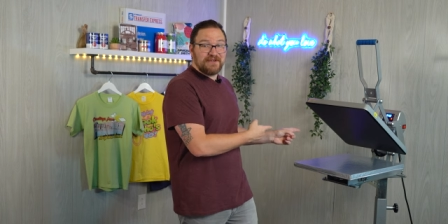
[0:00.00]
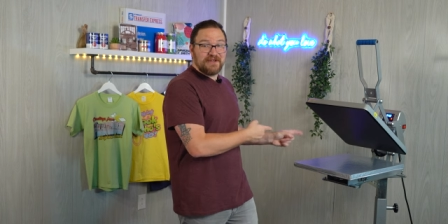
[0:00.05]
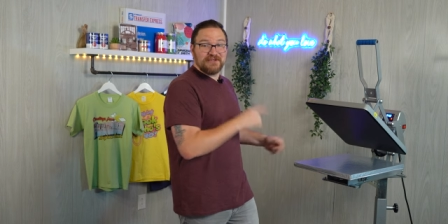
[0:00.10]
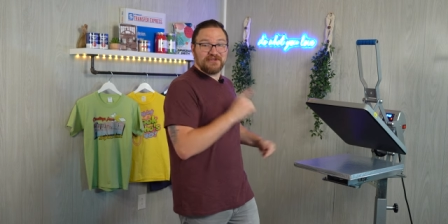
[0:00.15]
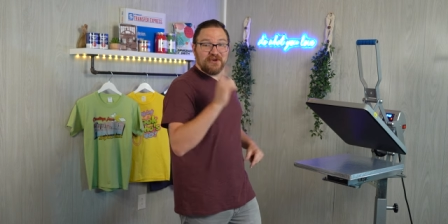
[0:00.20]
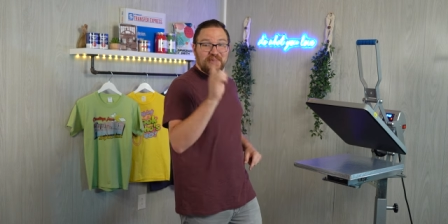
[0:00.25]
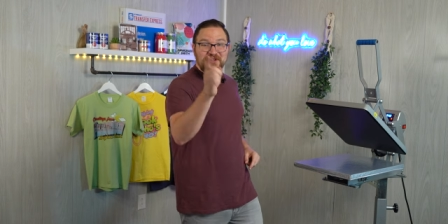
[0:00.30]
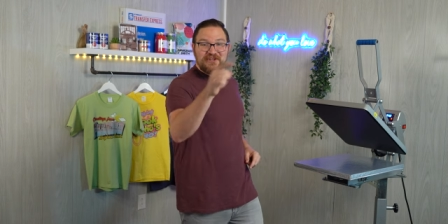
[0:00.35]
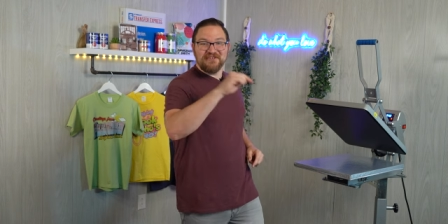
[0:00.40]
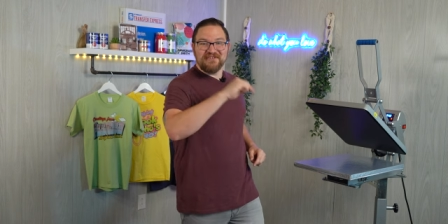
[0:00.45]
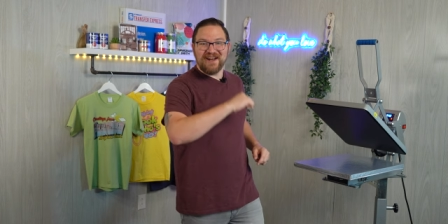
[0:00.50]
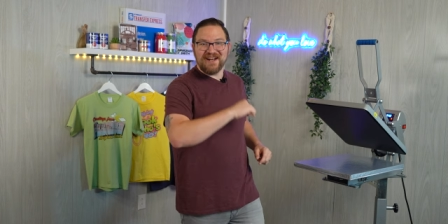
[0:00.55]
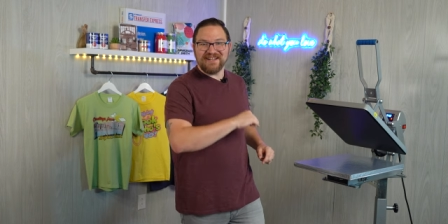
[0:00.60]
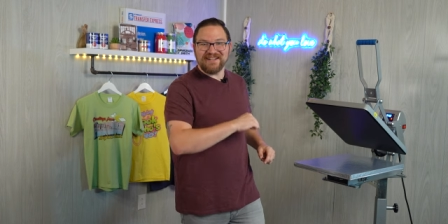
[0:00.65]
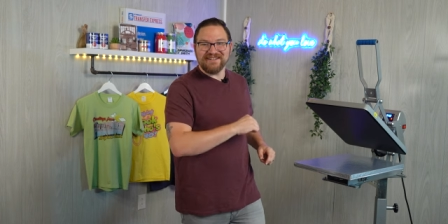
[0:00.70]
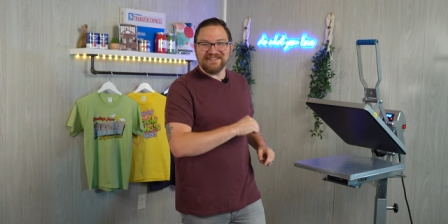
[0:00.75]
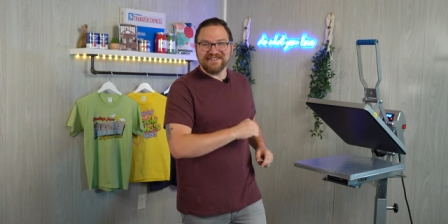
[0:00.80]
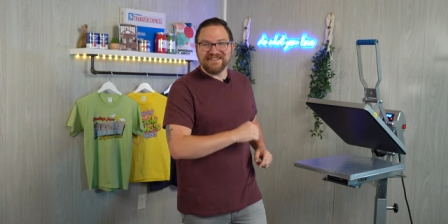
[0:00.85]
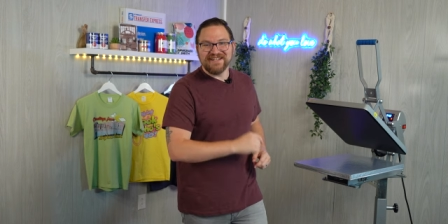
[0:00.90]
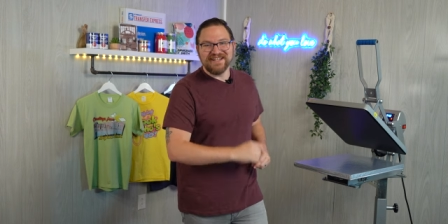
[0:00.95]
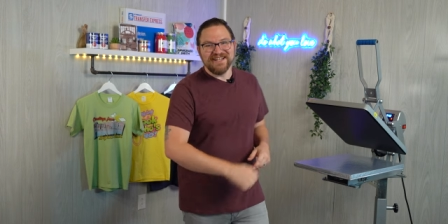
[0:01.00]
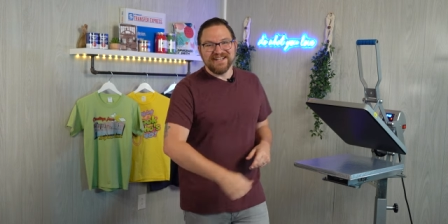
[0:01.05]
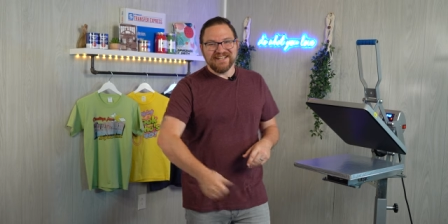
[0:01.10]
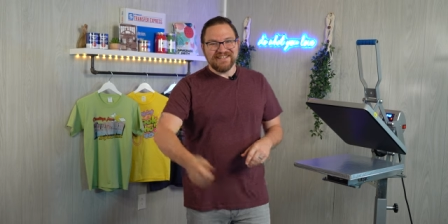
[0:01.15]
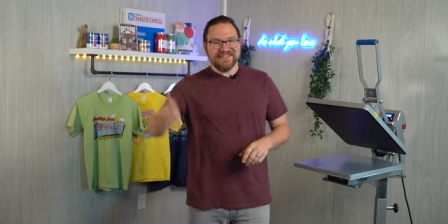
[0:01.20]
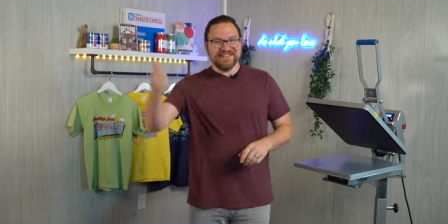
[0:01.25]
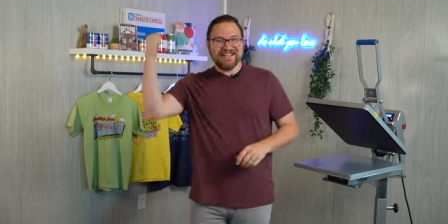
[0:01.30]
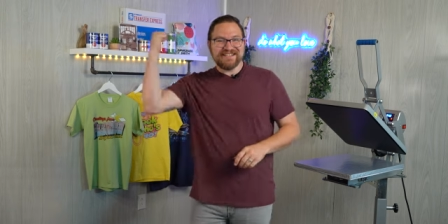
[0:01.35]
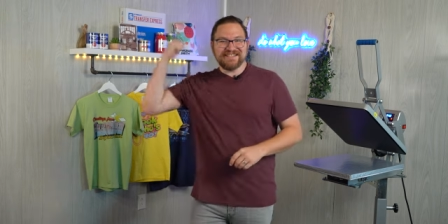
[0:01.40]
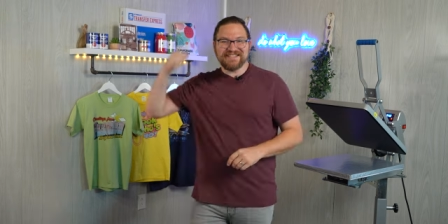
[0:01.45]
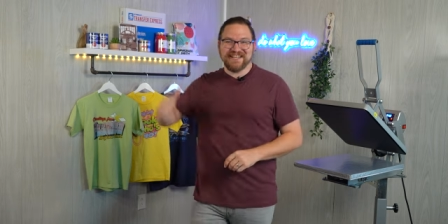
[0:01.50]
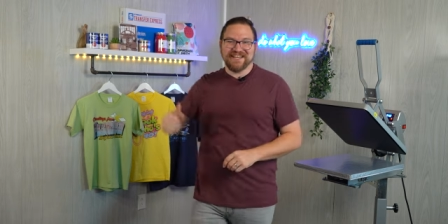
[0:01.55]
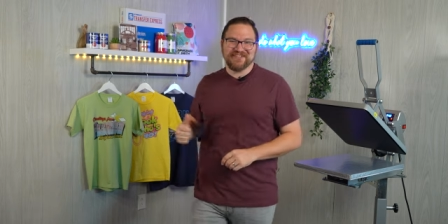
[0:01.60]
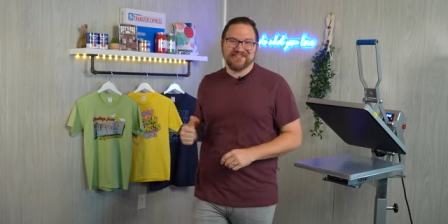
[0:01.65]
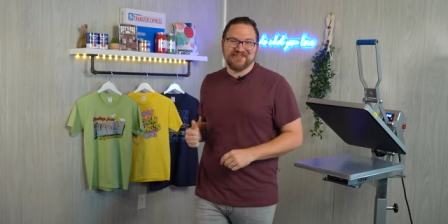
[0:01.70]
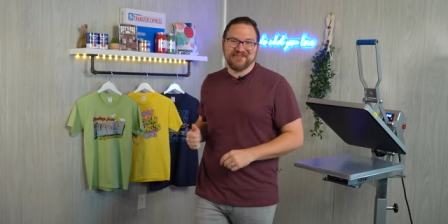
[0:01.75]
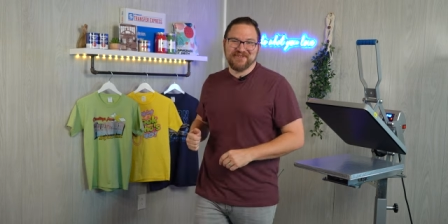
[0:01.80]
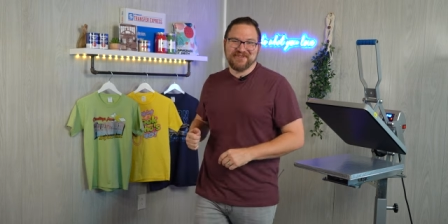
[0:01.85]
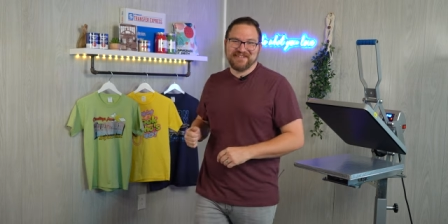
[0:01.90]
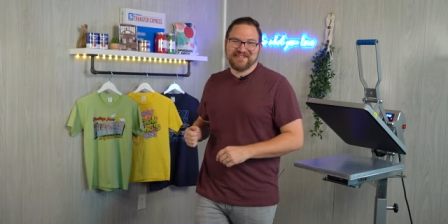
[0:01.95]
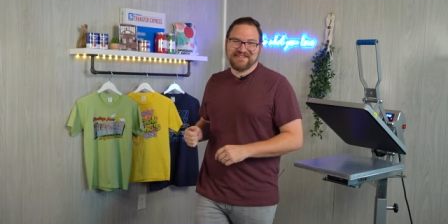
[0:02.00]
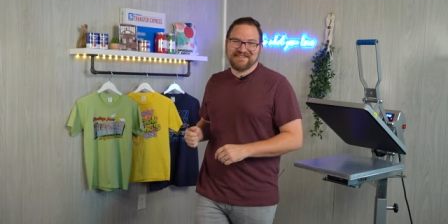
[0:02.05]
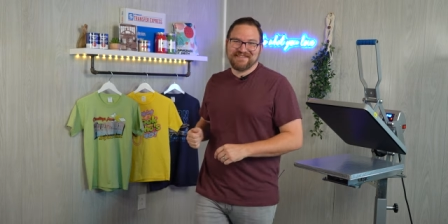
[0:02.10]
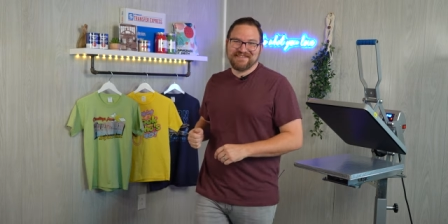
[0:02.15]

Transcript: So are you ready? Let's get to it.